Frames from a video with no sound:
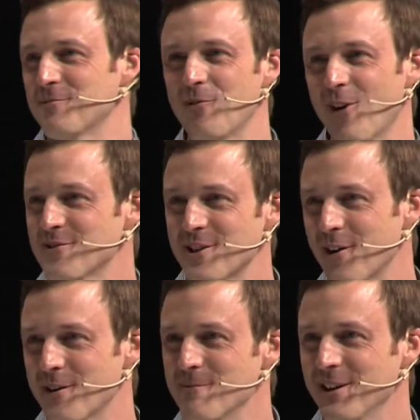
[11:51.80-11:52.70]
we've raised
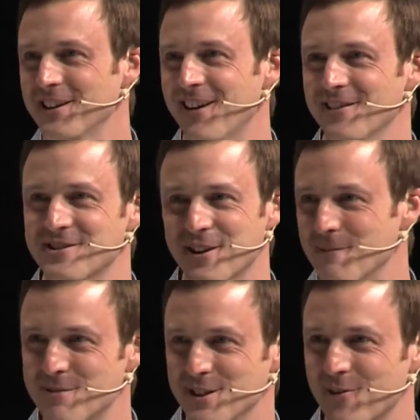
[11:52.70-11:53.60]
$100 million to
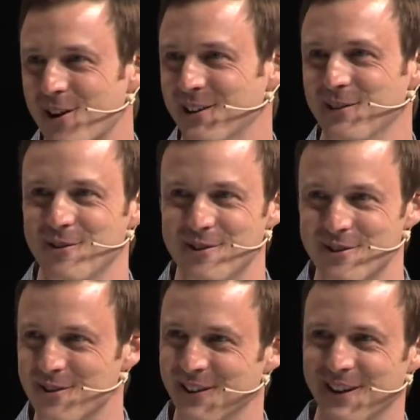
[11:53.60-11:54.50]
compete directly with
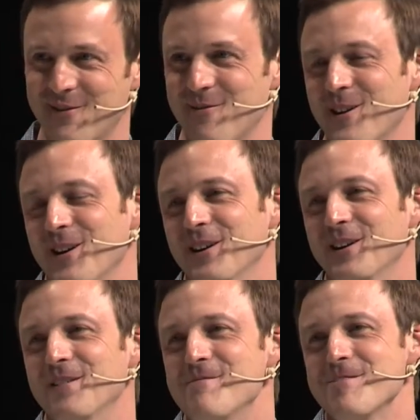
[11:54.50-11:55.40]
you, and like, we're gonna
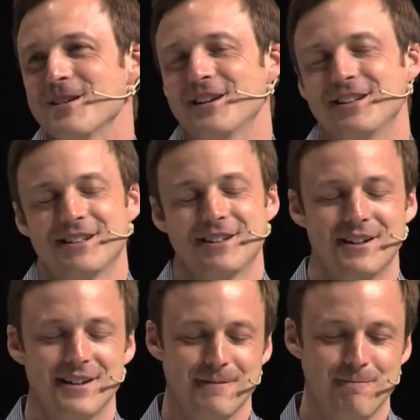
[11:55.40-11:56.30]
go,
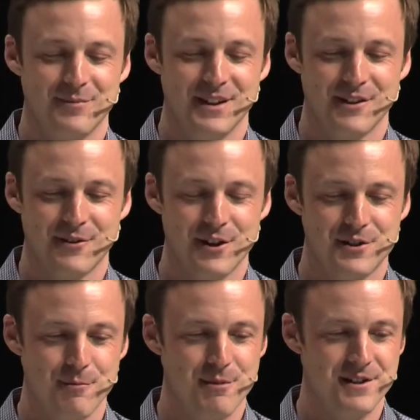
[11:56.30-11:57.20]
uh, you know,
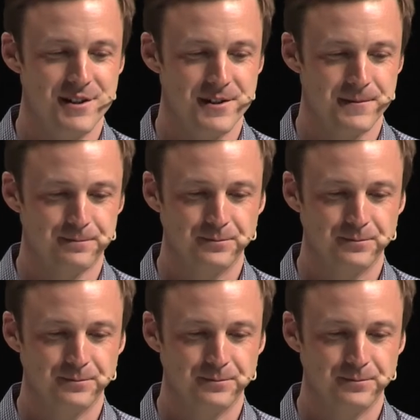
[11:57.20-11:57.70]
crush your business.